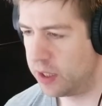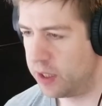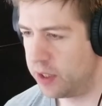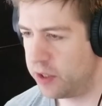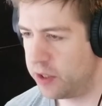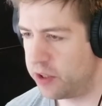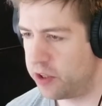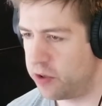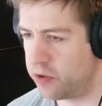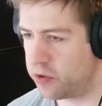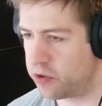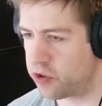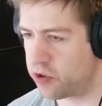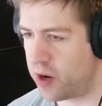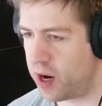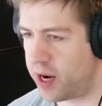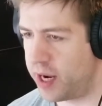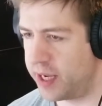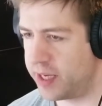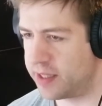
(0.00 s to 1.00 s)
you
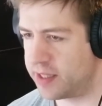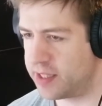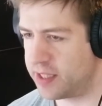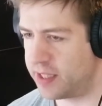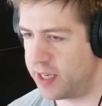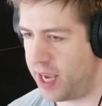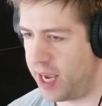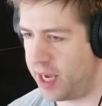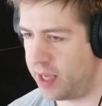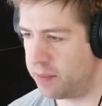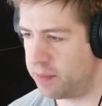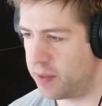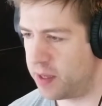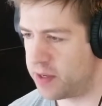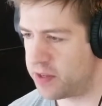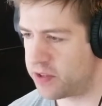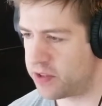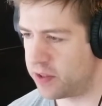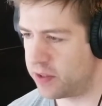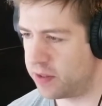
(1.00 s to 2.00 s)
trying to gain
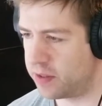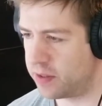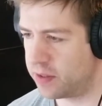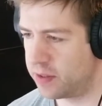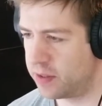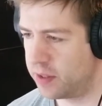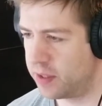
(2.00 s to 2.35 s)
muscle.